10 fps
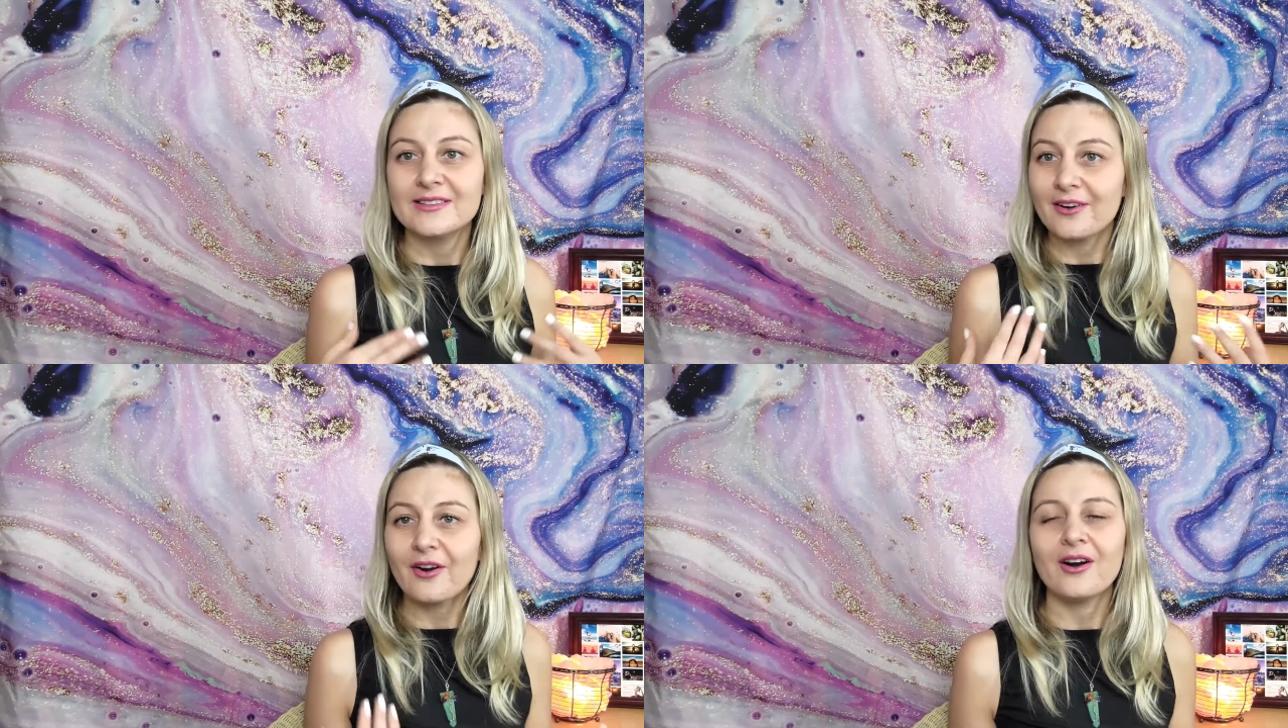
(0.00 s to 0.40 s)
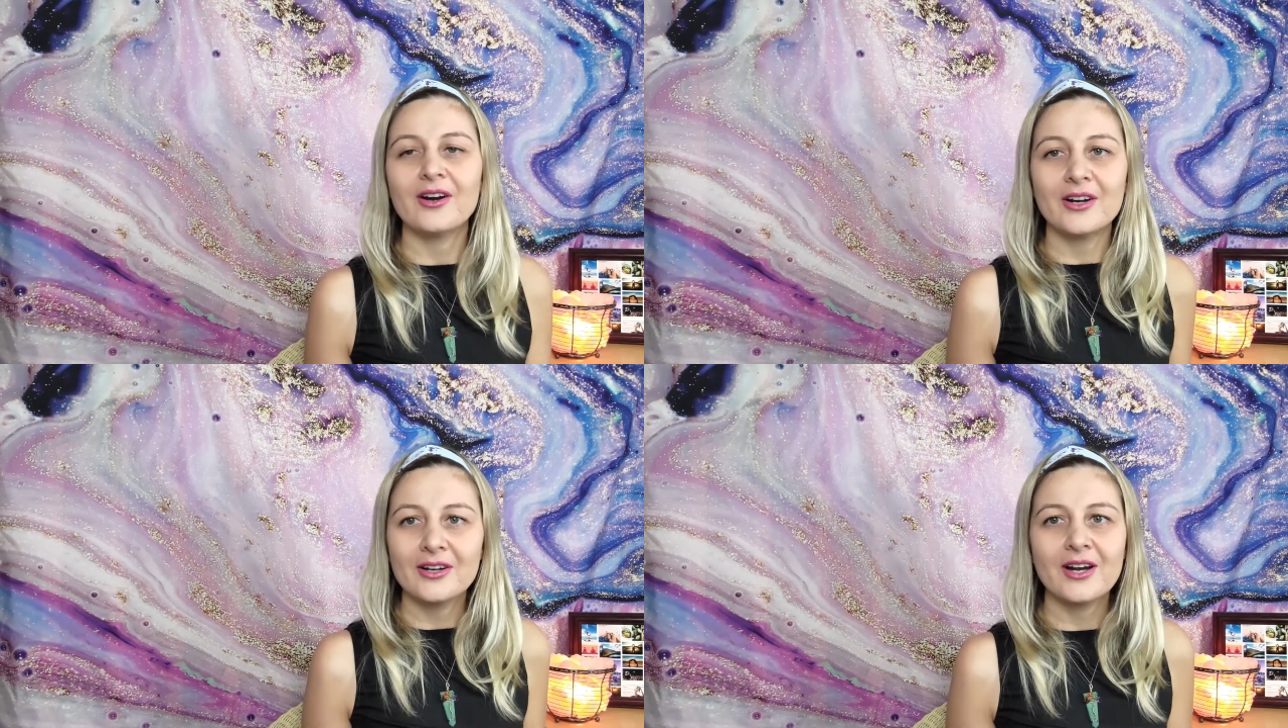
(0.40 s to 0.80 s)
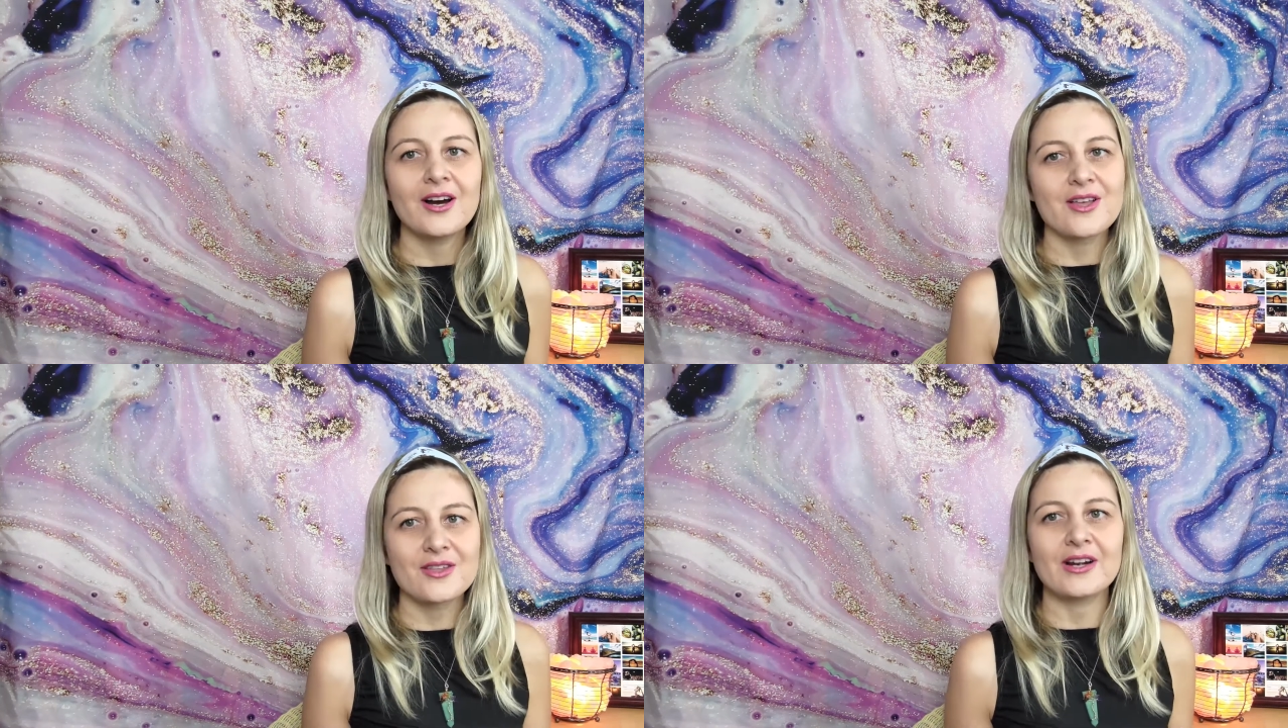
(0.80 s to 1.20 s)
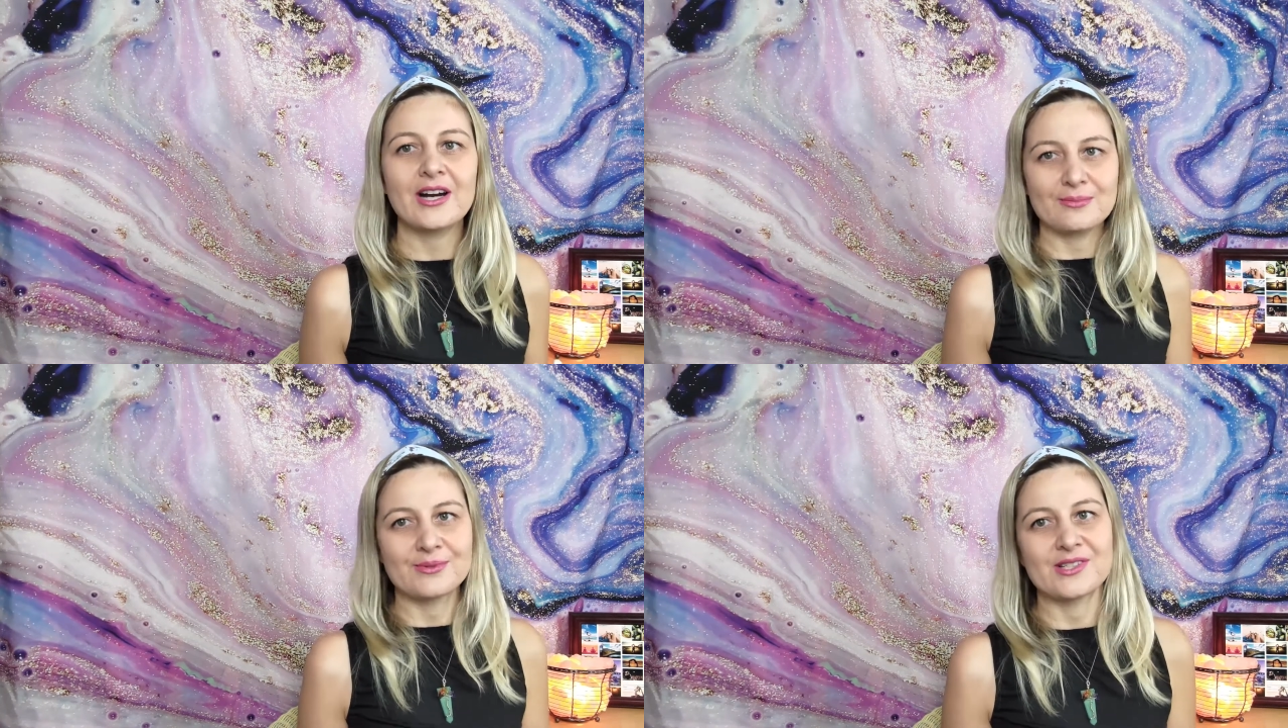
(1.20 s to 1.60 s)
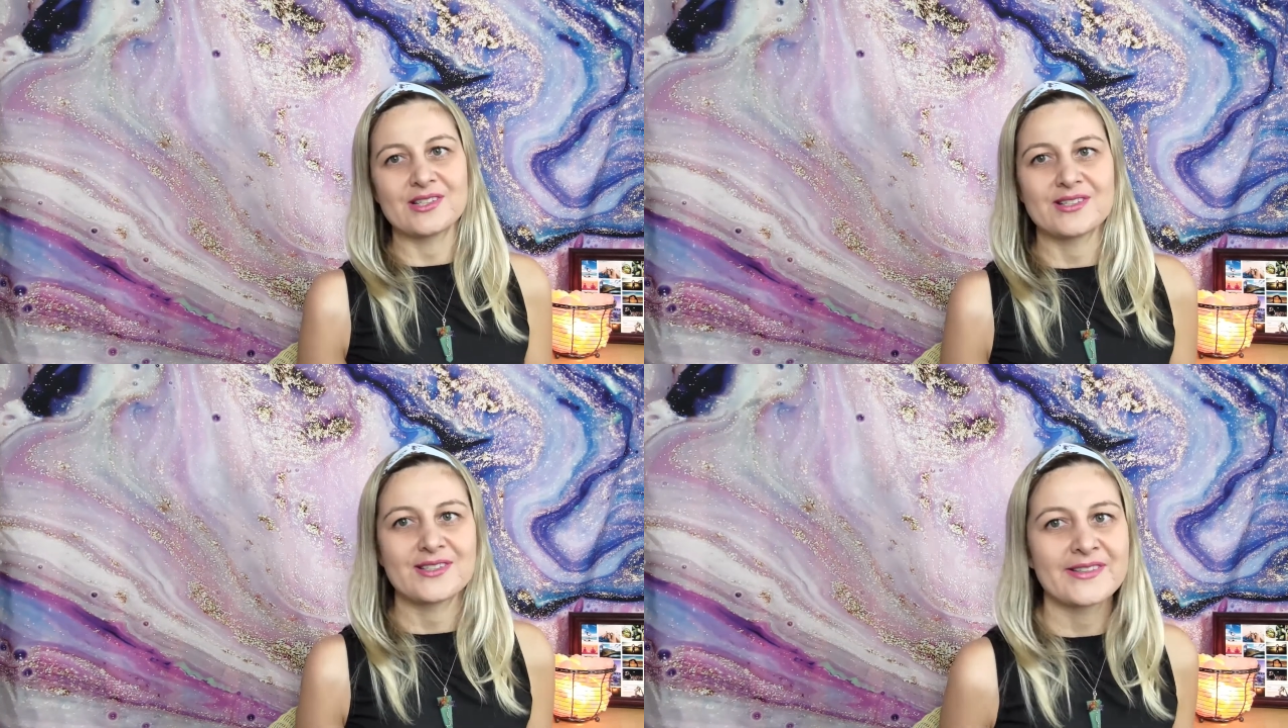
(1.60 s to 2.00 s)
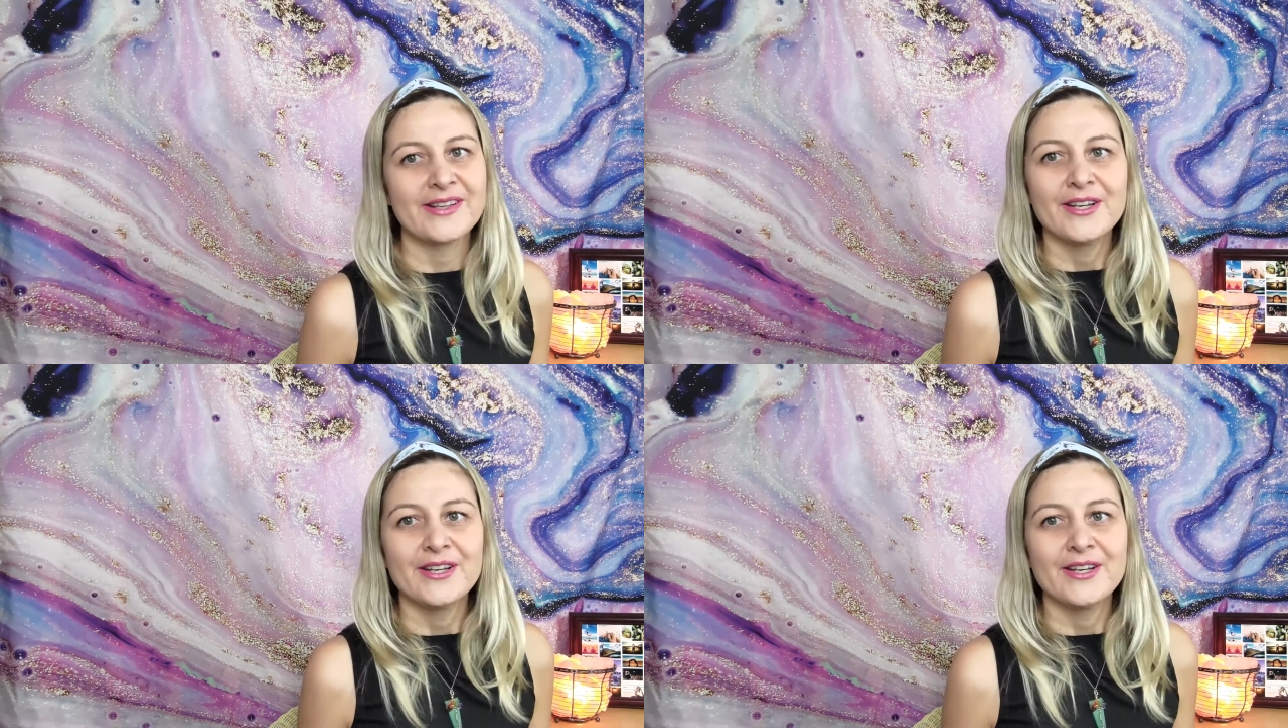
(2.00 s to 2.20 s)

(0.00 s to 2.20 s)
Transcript: there are other options.